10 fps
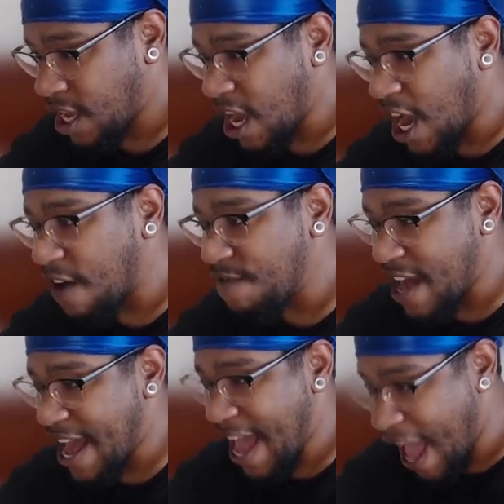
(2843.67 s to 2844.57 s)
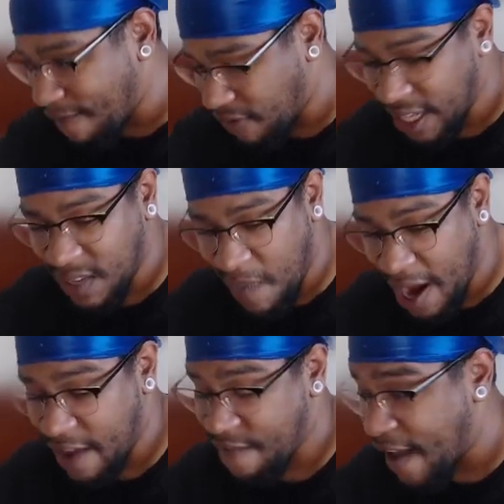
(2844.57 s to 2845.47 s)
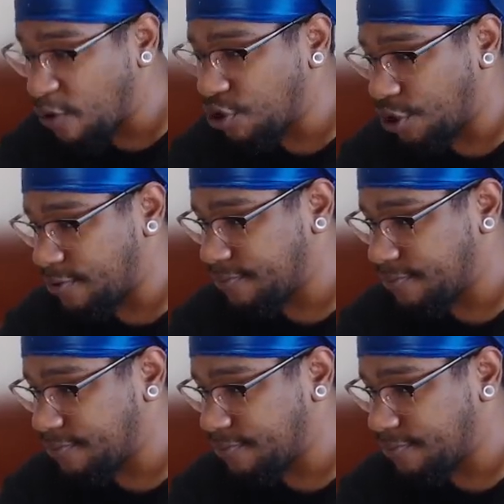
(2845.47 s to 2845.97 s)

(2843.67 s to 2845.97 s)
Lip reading: of the heavenly demonic founder.